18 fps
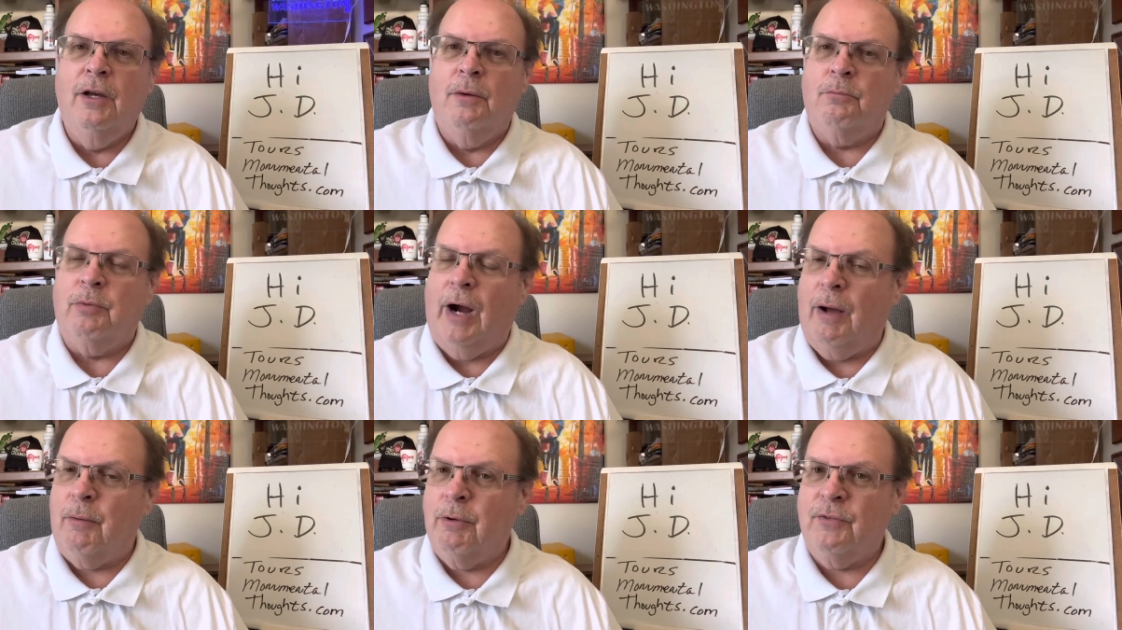
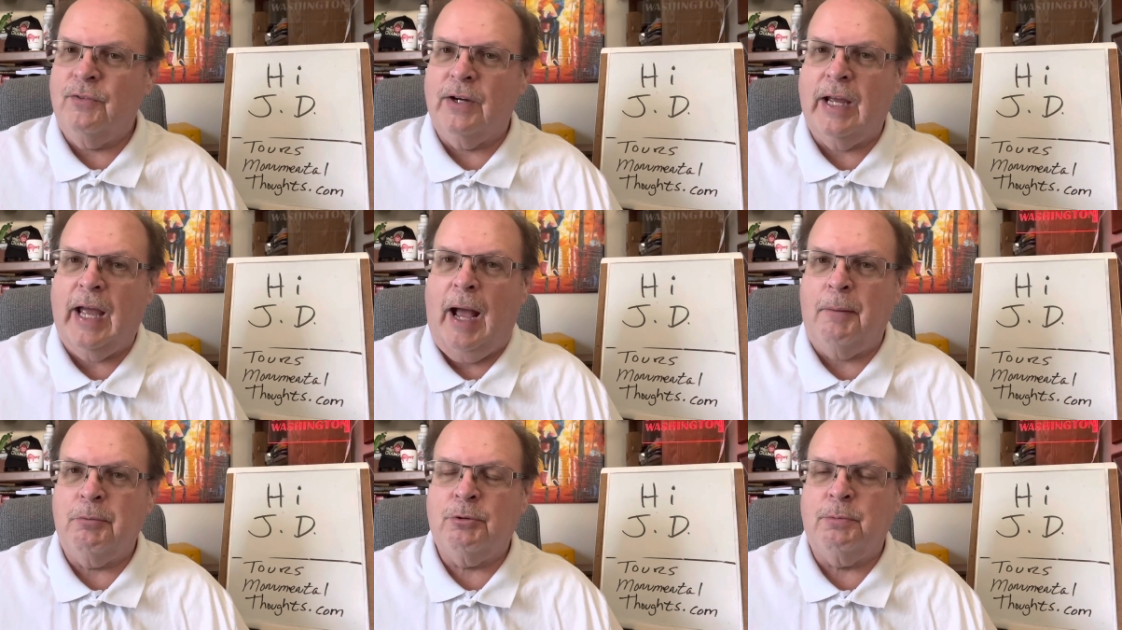probably for
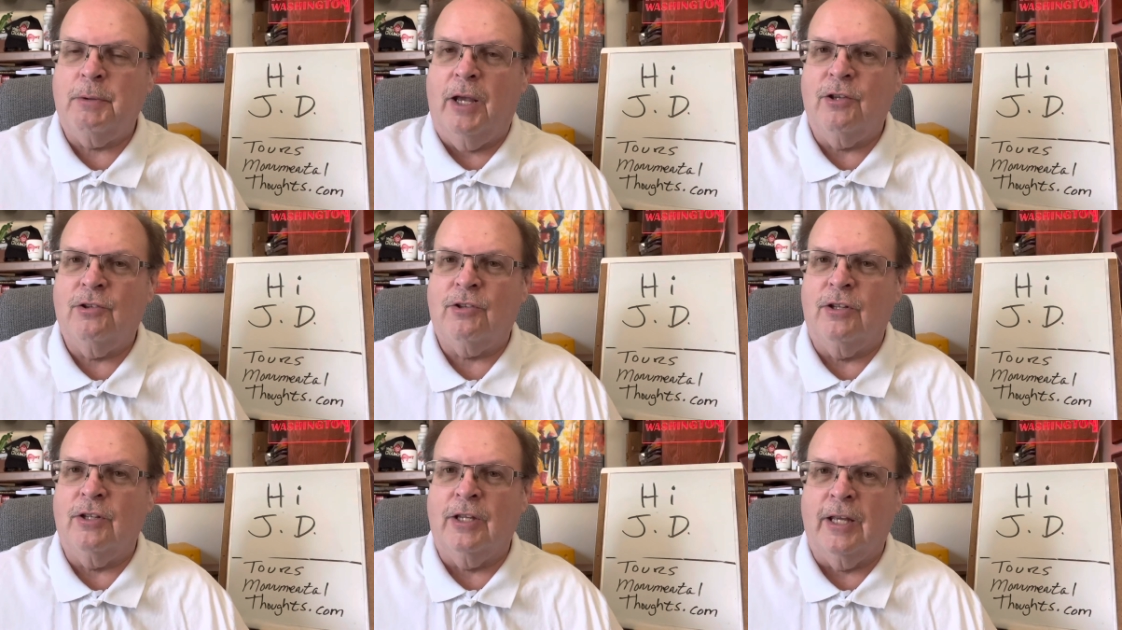cap
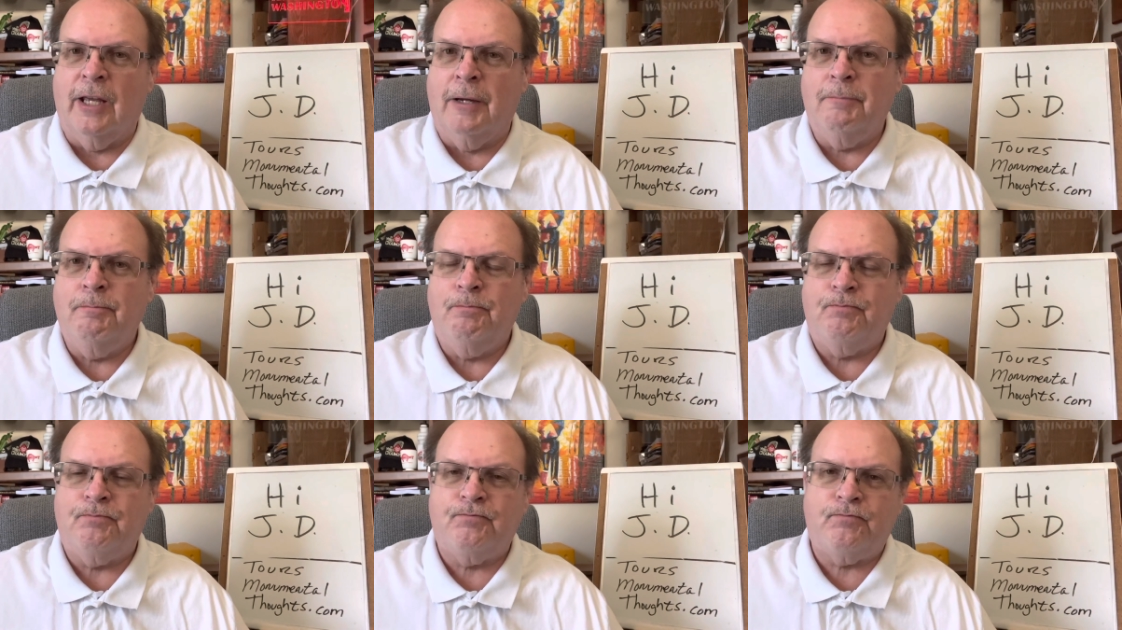space in the
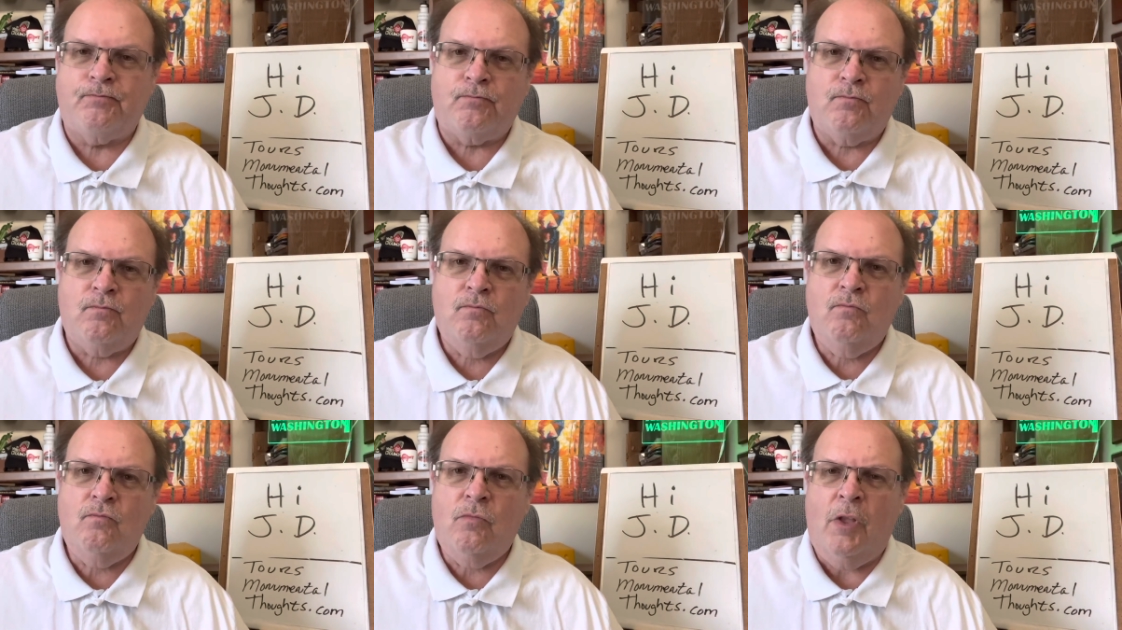end,
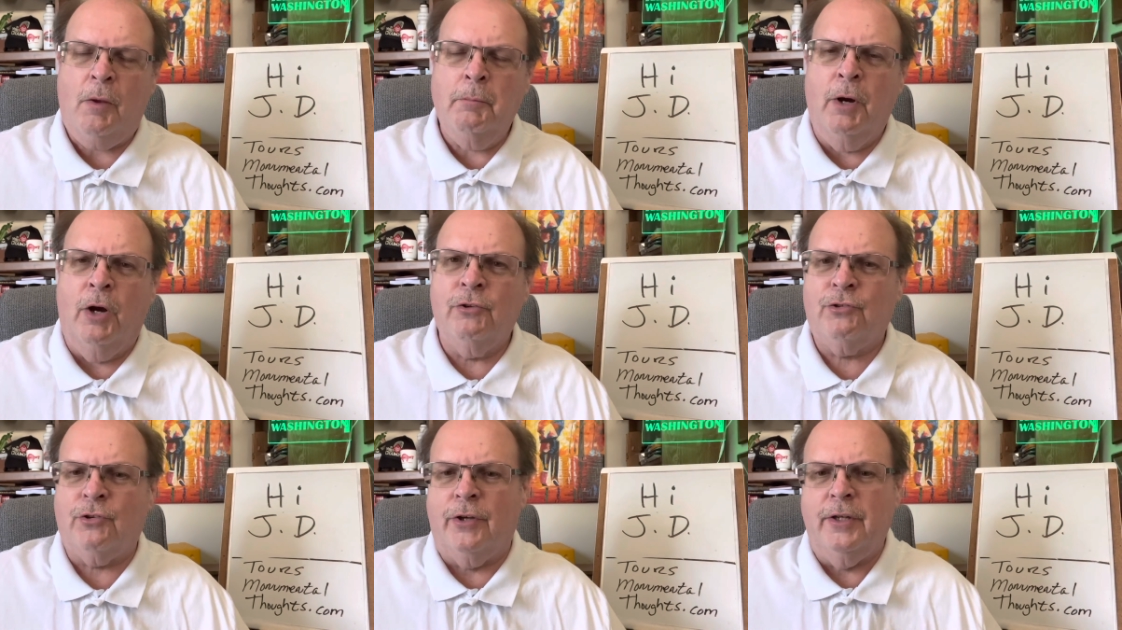
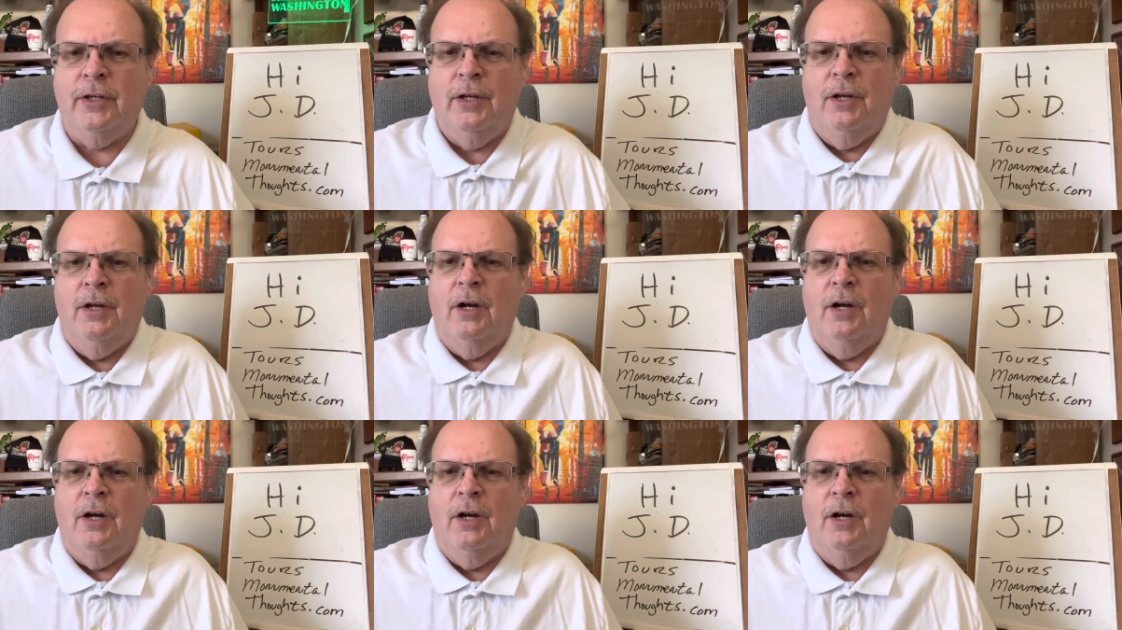mostly.